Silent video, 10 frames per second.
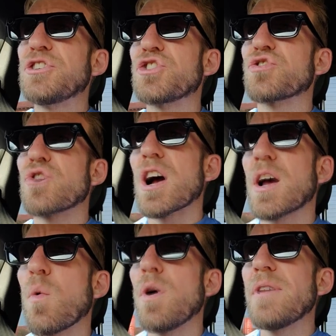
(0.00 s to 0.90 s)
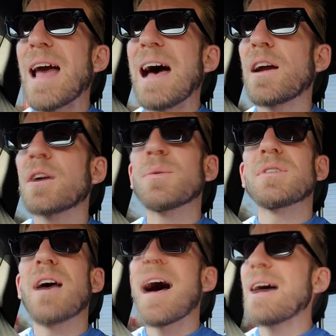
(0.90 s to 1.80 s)
struck while the iron
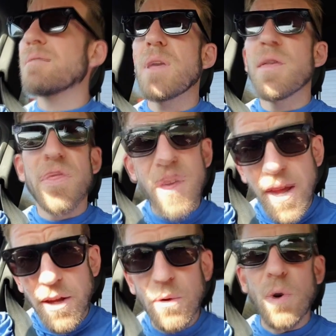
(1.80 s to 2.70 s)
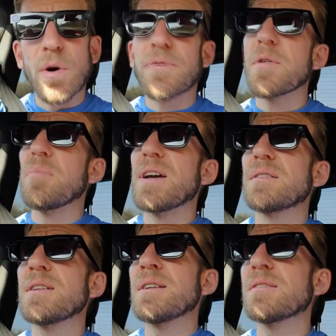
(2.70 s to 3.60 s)
was hot, and thank you, Lord, for the
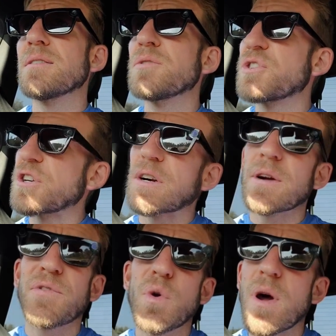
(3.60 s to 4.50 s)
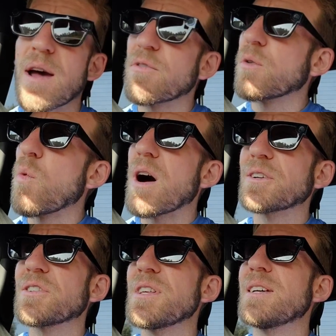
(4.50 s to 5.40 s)
blessings. And, sir, if you ever
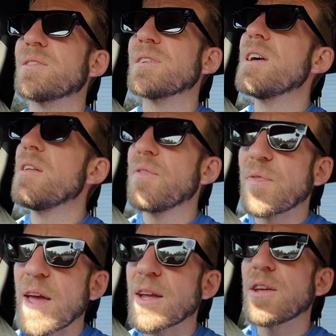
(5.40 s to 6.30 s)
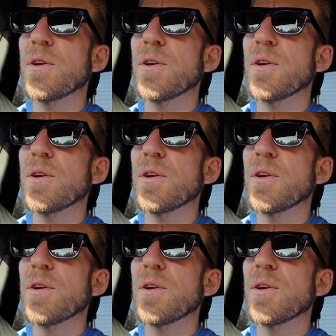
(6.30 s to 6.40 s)
watch this, thank